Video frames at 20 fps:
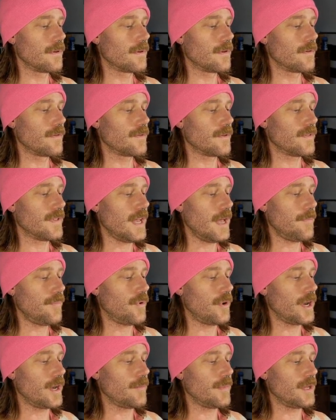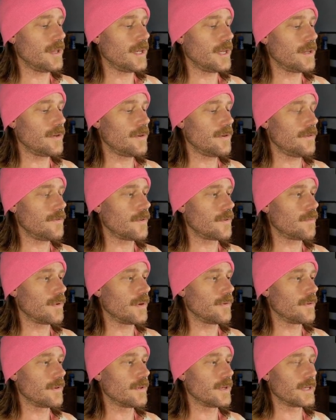So at that point, I mean, like you could just
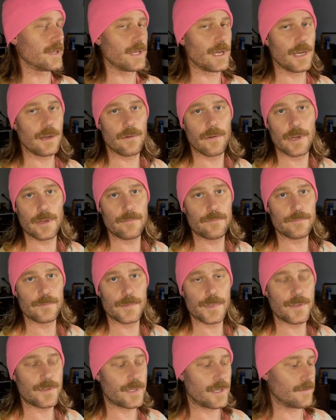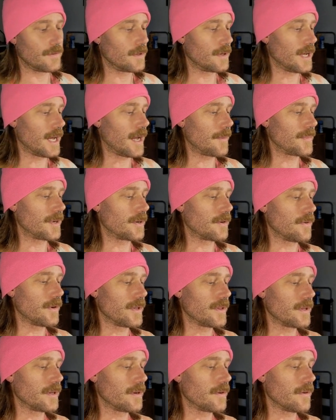play with it like that, right? Just have a little haptic
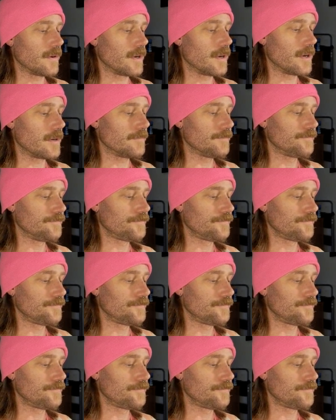coin thing going on.